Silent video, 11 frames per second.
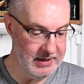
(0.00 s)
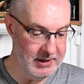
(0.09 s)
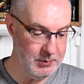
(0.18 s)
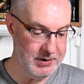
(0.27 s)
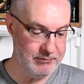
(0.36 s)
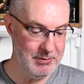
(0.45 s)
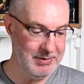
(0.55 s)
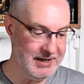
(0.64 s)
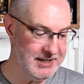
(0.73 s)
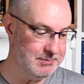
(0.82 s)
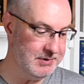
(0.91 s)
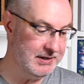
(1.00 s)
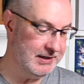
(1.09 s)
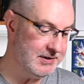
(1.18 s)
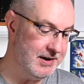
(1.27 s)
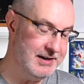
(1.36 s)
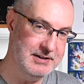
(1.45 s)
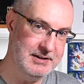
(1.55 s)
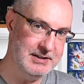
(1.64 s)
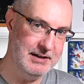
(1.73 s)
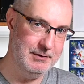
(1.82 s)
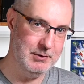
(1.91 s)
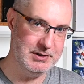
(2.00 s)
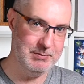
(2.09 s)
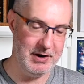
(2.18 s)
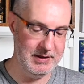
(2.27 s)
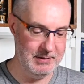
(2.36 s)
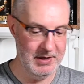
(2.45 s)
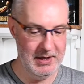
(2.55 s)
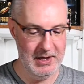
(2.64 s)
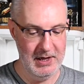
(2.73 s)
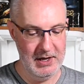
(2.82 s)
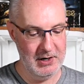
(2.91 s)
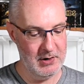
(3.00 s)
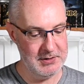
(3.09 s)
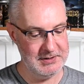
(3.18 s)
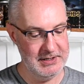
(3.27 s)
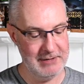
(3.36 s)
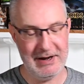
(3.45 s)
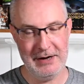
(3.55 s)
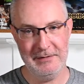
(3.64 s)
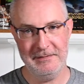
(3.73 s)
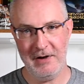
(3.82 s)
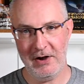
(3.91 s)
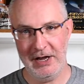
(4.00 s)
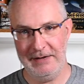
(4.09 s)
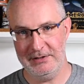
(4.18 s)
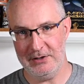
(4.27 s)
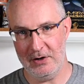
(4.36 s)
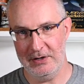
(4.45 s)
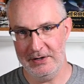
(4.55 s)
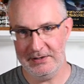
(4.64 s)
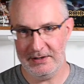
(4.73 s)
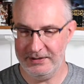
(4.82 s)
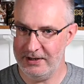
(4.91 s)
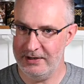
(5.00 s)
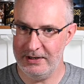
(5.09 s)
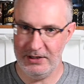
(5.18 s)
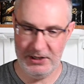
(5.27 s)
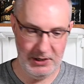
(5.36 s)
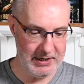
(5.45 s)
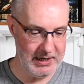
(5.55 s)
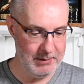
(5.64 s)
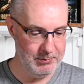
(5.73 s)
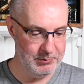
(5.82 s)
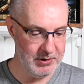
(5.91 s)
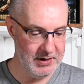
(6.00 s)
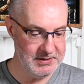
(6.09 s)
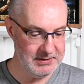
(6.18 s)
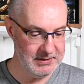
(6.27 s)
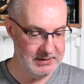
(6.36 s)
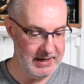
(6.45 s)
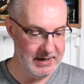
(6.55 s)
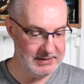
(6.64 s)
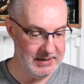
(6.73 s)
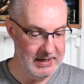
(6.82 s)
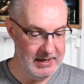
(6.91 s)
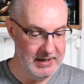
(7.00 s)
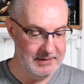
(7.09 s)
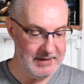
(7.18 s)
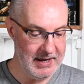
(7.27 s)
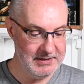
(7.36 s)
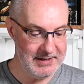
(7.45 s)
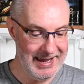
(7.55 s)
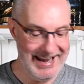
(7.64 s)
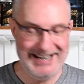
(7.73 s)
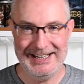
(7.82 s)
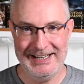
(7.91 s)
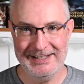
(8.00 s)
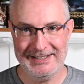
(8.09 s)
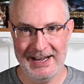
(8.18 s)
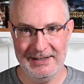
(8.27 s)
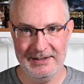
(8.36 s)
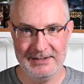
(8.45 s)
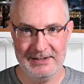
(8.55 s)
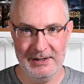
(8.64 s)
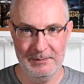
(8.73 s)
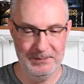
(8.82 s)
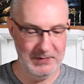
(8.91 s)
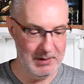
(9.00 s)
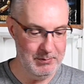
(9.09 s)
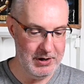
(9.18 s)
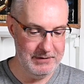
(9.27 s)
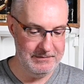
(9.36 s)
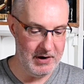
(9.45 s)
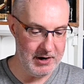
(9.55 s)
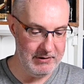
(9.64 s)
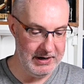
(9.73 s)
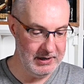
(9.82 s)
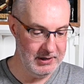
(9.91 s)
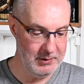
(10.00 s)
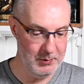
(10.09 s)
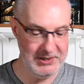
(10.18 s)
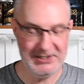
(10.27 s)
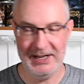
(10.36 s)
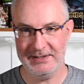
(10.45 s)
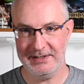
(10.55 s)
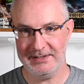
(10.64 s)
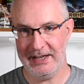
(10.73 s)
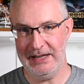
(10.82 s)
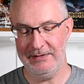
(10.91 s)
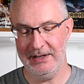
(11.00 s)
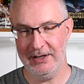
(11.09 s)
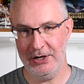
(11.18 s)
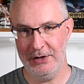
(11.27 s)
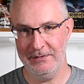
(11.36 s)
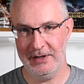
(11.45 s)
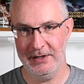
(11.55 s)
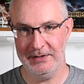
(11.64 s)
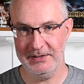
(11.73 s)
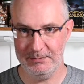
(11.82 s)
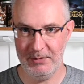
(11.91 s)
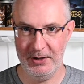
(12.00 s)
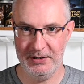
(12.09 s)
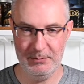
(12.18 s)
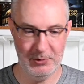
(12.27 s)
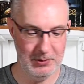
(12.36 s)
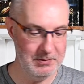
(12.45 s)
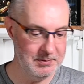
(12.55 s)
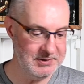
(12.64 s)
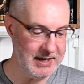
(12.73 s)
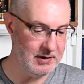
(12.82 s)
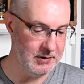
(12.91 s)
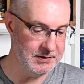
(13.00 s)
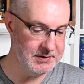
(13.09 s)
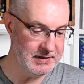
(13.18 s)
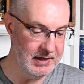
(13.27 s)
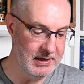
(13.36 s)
With replacement igniters, if you were to buy them, costing around $5, I don't know the UK price yet, that's 18 cents per firing, which is a saving over disposable talons.